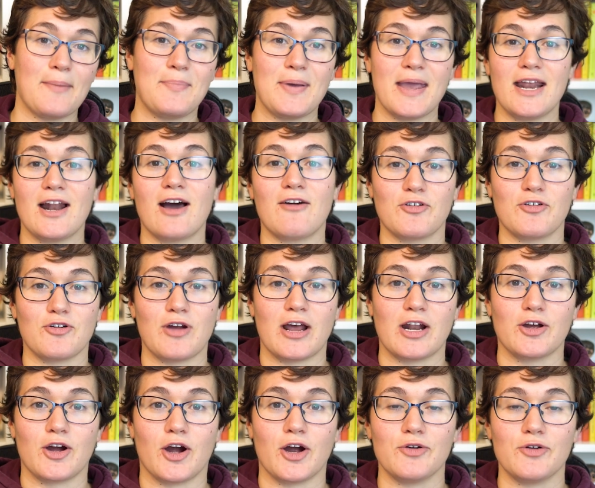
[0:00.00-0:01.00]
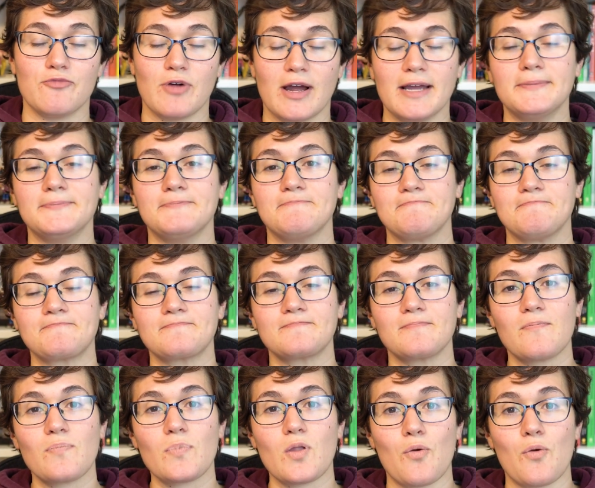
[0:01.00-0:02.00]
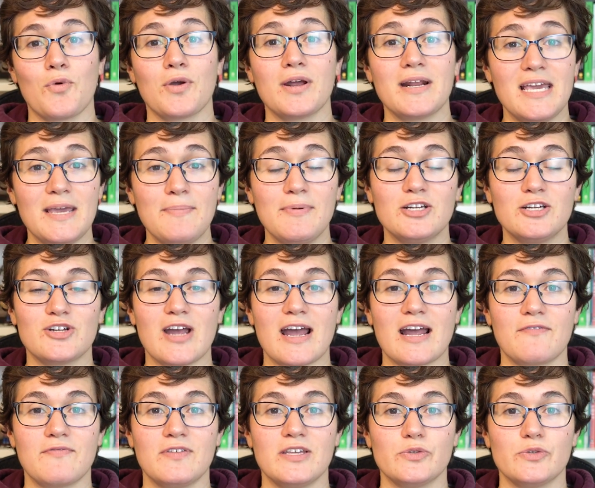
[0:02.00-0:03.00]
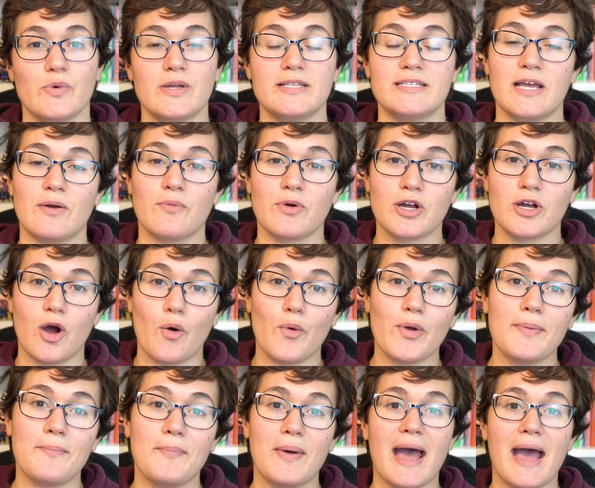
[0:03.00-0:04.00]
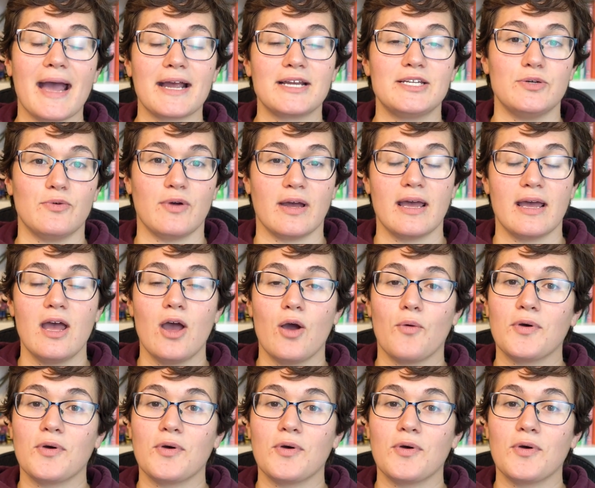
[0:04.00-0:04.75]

I paid off a credit card, right? We're going to keep track of these wins and we're going back to it.